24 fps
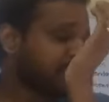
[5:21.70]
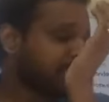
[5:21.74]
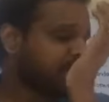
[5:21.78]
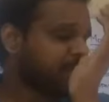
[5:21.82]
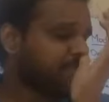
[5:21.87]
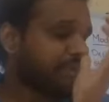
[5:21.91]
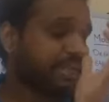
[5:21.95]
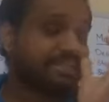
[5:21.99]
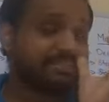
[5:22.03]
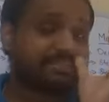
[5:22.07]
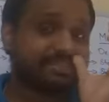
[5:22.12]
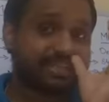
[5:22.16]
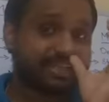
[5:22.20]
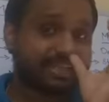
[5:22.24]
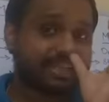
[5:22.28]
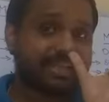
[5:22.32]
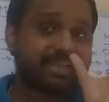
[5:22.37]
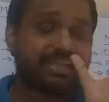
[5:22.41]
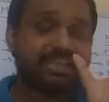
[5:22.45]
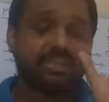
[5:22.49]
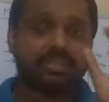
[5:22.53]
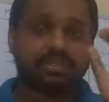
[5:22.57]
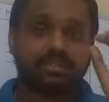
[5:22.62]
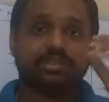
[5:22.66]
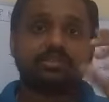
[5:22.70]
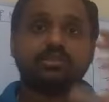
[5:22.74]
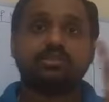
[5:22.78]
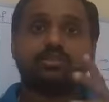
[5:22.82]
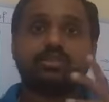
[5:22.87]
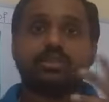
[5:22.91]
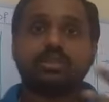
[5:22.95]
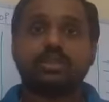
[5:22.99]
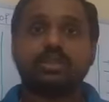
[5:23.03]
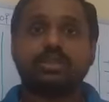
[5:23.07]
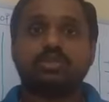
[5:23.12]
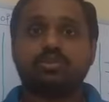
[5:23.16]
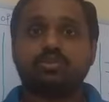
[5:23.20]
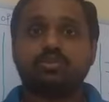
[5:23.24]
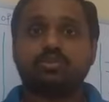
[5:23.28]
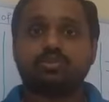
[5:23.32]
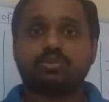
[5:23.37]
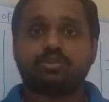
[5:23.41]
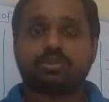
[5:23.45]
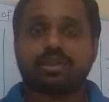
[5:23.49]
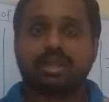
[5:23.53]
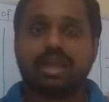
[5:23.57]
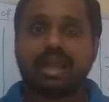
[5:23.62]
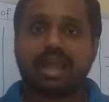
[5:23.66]
basically you need
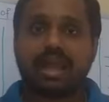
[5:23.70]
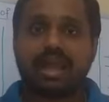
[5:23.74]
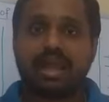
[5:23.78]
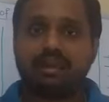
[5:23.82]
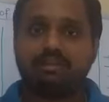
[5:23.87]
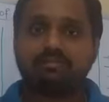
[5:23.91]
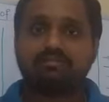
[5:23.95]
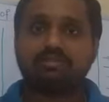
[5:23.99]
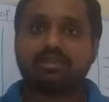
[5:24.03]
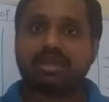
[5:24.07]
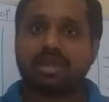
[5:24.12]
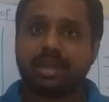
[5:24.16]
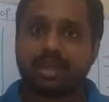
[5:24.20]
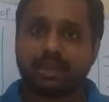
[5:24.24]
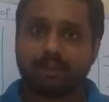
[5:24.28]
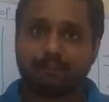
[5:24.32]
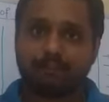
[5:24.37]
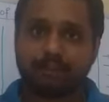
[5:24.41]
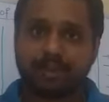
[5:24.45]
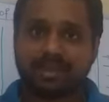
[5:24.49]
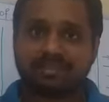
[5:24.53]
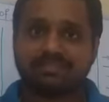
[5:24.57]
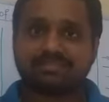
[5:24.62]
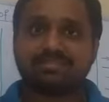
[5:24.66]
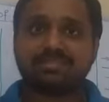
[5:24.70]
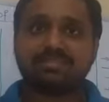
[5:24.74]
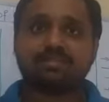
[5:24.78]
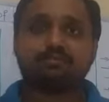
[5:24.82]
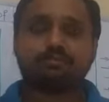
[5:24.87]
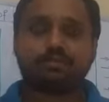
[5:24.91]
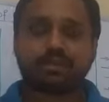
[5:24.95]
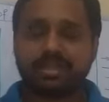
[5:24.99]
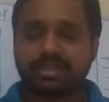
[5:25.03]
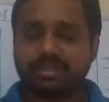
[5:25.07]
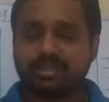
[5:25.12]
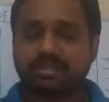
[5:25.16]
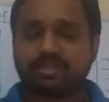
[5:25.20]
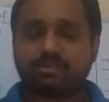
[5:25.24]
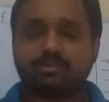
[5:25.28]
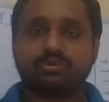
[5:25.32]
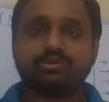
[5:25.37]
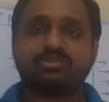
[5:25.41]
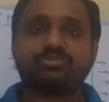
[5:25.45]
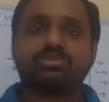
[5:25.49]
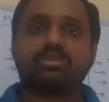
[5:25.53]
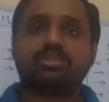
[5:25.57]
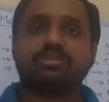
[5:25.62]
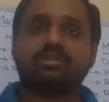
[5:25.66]
to have a basic
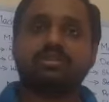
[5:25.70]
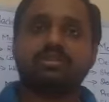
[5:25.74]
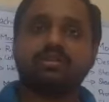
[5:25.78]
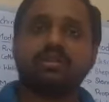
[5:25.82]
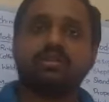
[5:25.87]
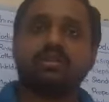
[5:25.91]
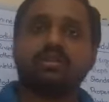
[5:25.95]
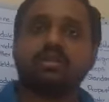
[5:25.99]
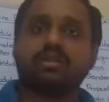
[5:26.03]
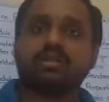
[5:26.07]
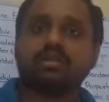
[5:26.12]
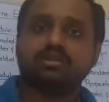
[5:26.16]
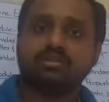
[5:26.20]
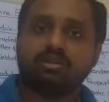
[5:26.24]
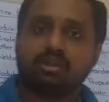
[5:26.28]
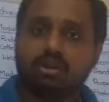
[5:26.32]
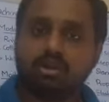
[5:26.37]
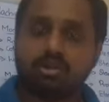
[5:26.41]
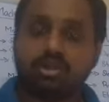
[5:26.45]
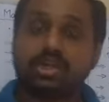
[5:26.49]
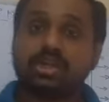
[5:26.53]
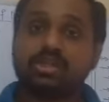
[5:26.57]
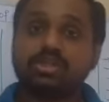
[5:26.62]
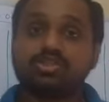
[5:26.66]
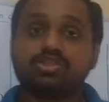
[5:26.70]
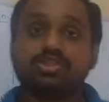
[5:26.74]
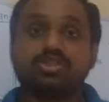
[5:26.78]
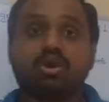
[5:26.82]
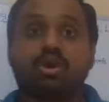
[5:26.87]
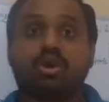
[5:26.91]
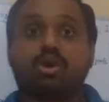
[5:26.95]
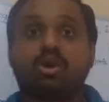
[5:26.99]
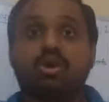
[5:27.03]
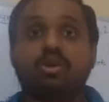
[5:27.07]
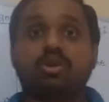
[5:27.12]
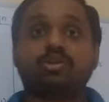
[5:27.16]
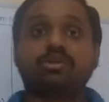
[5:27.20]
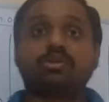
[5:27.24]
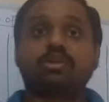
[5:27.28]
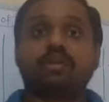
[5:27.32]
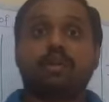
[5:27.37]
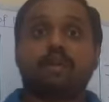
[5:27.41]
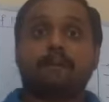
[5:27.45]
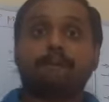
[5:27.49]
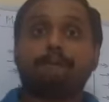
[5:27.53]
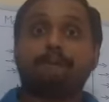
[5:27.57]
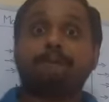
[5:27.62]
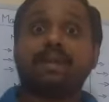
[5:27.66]
prerequisite knowledge on
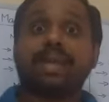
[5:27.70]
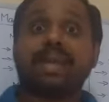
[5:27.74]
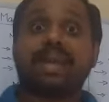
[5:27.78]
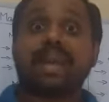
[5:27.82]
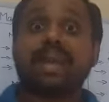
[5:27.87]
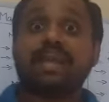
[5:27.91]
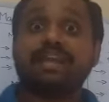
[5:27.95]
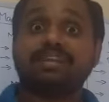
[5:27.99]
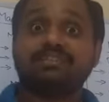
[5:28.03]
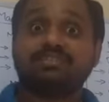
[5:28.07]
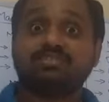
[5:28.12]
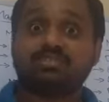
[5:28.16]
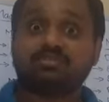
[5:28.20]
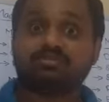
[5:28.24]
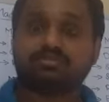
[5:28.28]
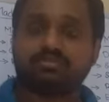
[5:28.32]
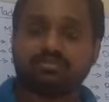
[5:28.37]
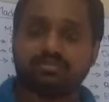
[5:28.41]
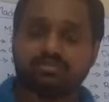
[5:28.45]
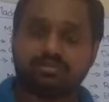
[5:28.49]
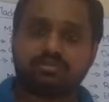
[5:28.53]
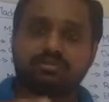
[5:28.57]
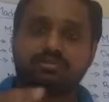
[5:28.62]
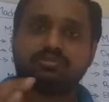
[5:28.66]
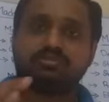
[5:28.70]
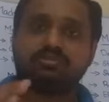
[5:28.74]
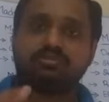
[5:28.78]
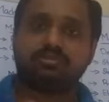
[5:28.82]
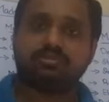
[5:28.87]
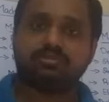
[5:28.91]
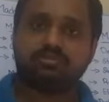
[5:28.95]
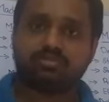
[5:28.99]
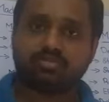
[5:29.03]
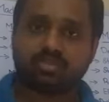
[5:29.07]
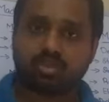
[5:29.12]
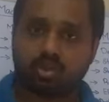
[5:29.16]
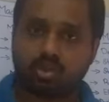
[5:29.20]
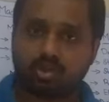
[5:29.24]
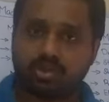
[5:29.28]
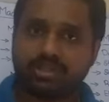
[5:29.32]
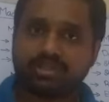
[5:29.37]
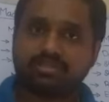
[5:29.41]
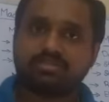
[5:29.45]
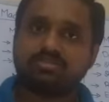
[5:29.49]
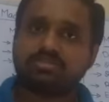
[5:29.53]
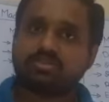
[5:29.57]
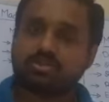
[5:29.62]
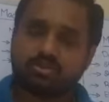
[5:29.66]
mechanics of
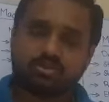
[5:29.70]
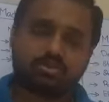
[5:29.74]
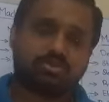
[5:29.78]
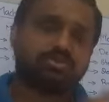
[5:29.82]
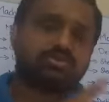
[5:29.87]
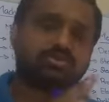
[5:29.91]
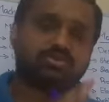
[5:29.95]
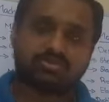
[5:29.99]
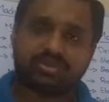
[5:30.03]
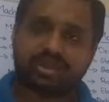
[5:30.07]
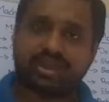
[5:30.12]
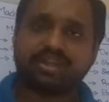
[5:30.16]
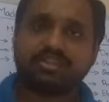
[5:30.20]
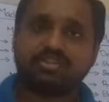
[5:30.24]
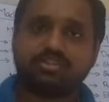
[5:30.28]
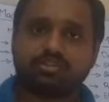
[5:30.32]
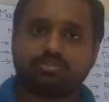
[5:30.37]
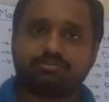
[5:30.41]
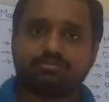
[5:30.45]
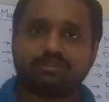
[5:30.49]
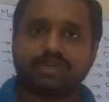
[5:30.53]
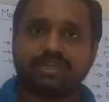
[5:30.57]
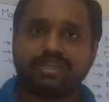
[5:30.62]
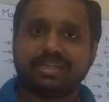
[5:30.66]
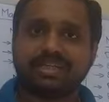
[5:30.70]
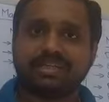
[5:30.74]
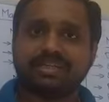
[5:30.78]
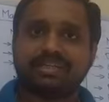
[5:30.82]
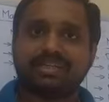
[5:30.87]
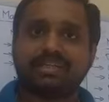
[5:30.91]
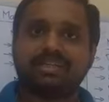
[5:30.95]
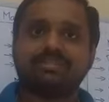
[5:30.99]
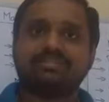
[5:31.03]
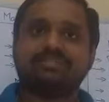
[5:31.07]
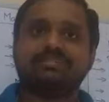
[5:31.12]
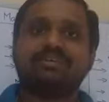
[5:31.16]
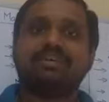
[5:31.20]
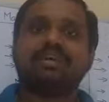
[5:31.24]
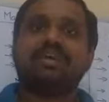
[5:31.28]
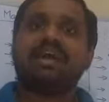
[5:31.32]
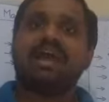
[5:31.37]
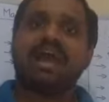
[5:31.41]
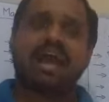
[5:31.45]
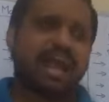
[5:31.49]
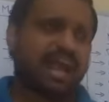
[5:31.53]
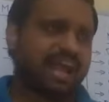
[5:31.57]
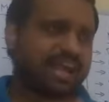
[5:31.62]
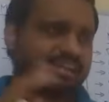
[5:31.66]
solids or strength of materials
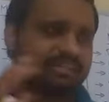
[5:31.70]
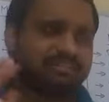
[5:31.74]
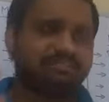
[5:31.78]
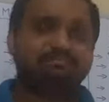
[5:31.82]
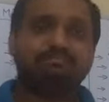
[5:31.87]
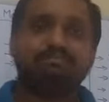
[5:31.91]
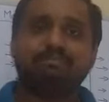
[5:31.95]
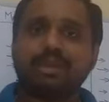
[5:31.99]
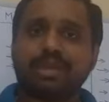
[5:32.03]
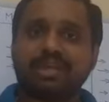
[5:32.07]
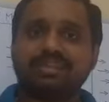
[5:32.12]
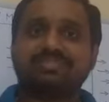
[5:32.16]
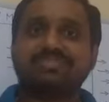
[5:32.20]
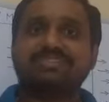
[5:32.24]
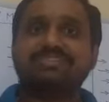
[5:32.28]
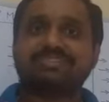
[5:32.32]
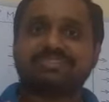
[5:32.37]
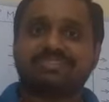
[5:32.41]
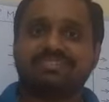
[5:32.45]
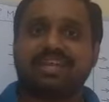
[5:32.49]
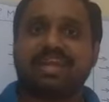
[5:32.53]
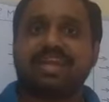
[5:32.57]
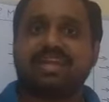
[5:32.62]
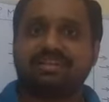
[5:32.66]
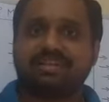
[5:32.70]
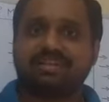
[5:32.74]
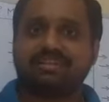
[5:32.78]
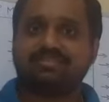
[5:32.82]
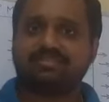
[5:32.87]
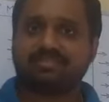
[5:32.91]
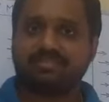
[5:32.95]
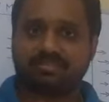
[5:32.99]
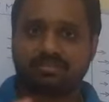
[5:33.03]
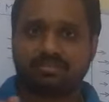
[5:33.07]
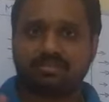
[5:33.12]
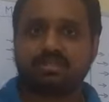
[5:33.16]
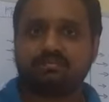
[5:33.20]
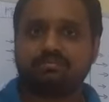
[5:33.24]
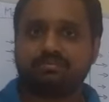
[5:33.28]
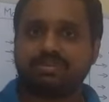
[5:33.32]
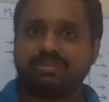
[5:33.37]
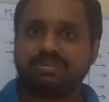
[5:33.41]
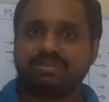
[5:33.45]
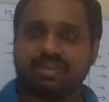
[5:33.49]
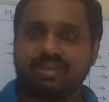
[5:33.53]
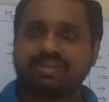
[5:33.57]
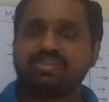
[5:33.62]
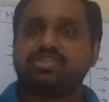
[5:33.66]
and basic statics, that
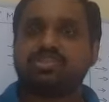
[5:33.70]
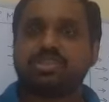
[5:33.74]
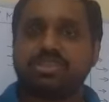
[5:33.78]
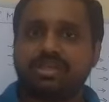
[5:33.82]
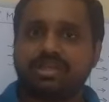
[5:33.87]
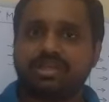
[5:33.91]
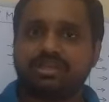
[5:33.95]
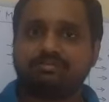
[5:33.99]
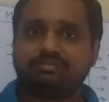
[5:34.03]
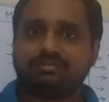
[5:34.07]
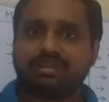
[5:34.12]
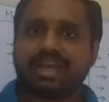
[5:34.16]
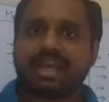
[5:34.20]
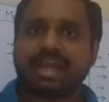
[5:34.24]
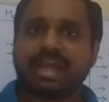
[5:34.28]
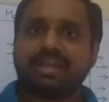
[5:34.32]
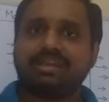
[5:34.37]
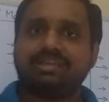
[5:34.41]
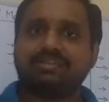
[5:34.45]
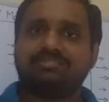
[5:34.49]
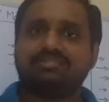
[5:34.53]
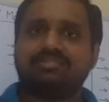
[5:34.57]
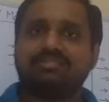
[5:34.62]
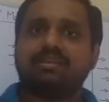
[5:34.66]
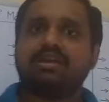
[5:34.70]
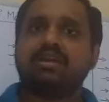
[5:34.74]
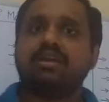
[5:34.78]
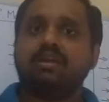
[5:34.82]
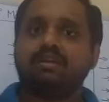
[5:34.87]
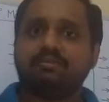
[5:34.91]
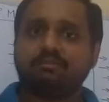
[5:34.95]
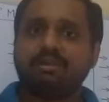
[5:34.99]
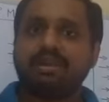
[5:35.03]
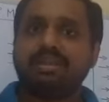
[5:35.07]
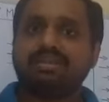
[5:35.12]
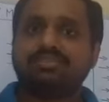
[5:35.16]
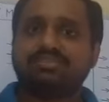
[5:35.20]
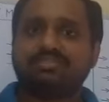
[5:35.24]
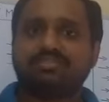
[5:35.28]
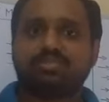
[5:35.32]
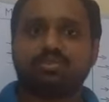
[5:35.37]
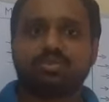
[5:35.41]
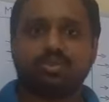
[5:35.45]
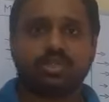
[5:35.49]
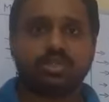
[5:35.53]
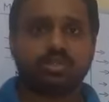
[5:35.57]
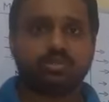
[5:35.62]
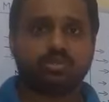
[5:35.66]
means engineering mechanics basics
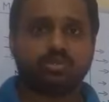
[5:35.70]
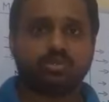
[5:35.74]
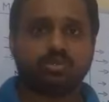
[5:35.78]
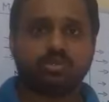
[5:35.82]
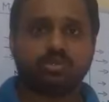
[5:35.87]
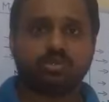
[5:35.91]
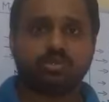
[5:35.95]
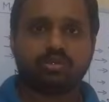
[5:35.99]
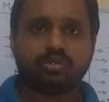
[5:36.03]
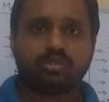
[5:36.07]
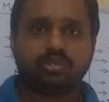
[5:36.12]
you need to know.